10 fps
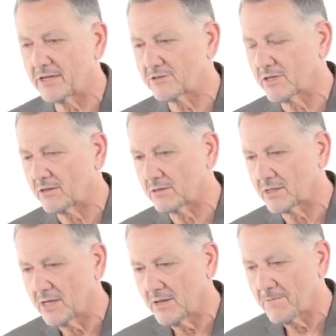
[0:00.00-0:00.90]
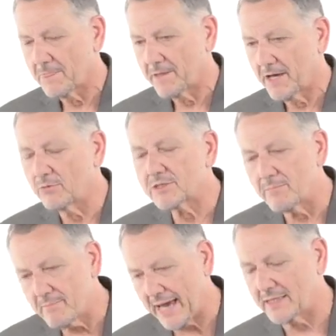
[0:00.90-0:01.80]
years old. It was
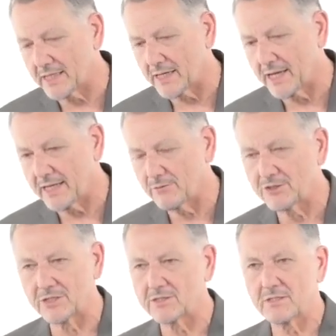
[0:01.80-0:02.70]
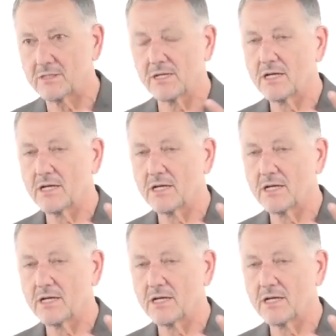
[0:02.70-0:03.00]
amazing. And he was just,